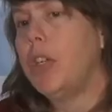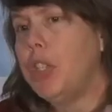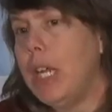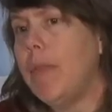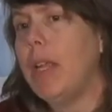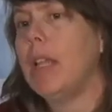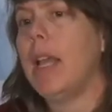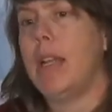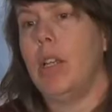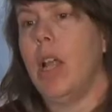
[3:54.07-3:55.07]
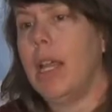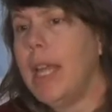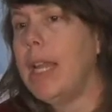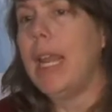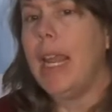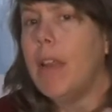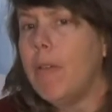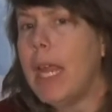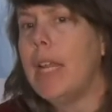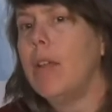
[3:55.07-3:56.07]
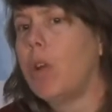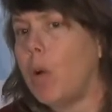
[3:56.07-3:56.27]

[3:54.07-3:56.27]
achieving that, again, innovative,